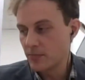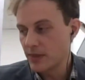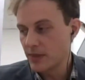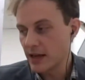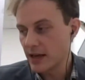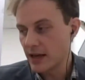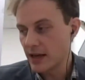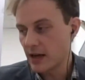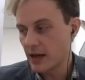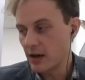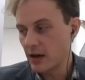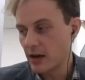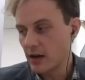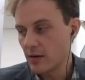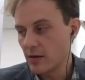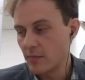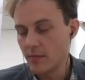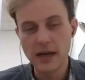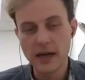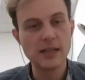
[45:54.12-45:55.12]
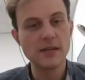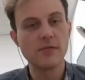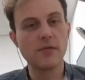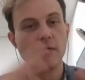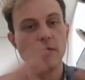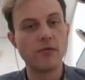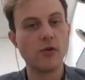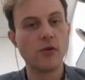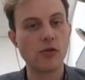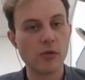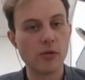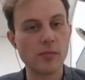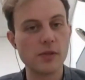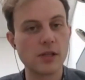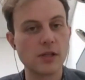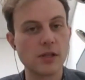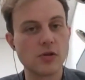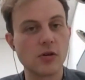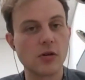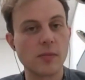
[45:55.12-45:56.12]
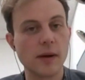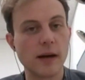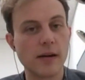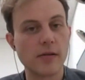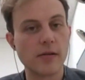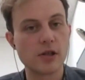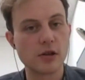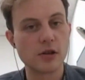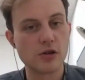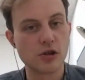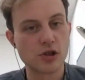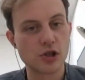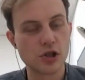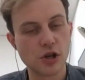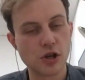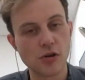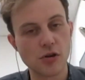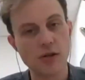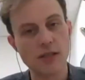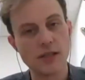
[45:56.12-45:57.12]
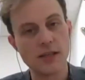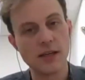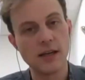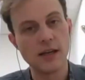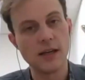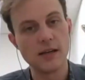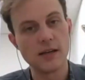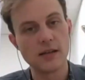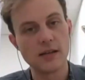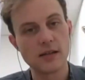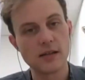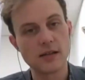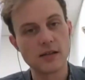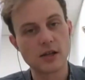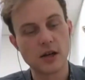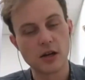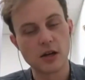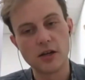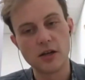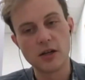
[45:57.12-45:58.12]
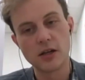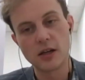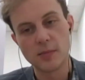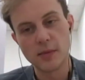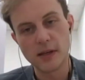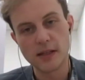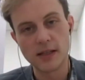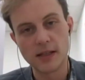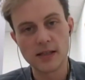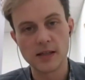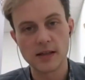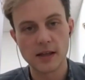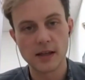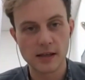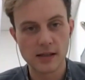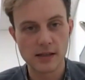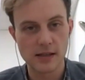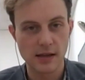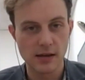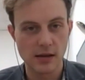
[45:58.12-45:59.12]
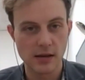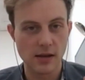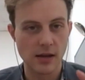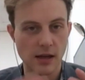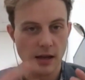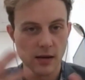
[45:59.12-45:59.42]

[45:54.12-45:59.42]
There are many different forums that talk about social security in Scotland and committees and things. That